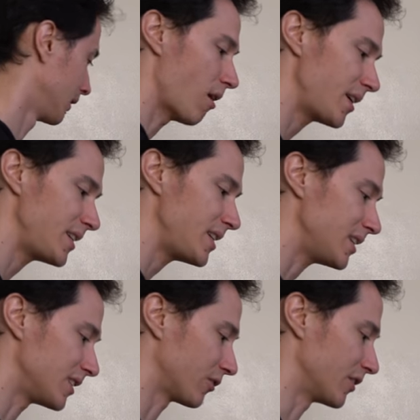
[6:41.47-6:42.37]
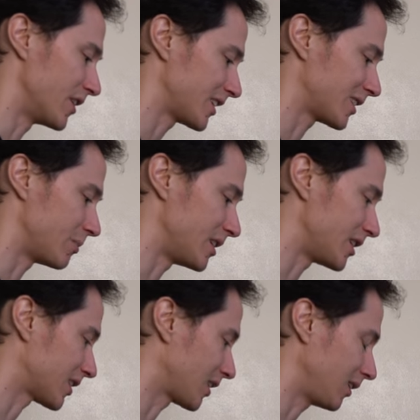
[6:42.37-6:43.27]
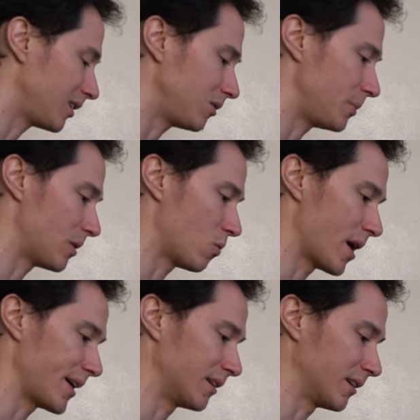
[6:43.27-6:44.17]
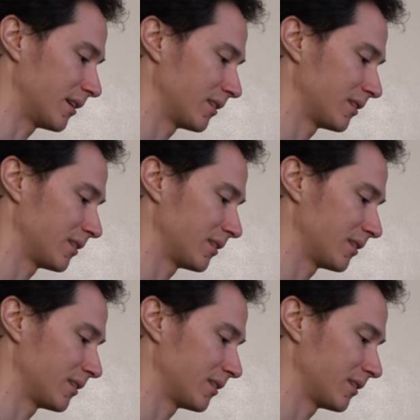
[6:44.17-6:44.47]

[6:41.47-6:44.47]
All I need is for this to be just a little bit wider.